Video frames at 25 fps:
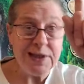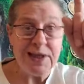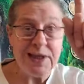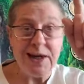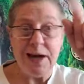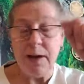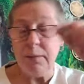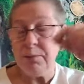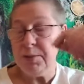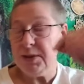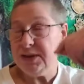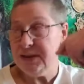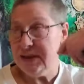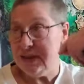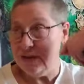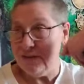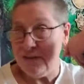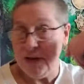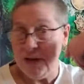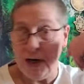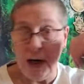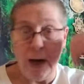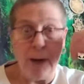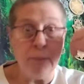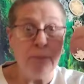that I believe
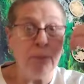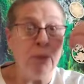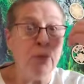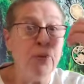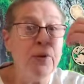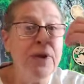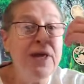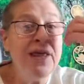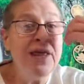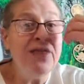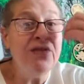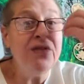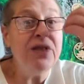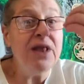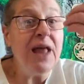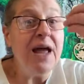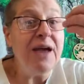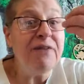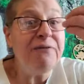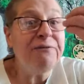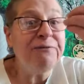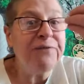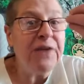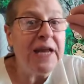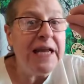and I breathe
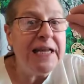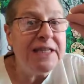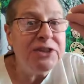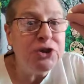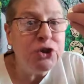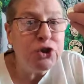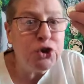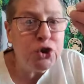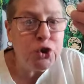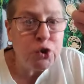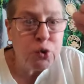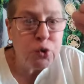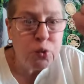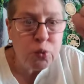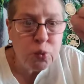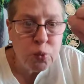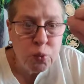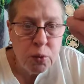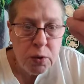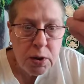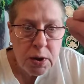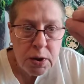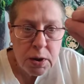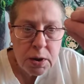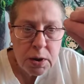life
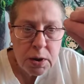into,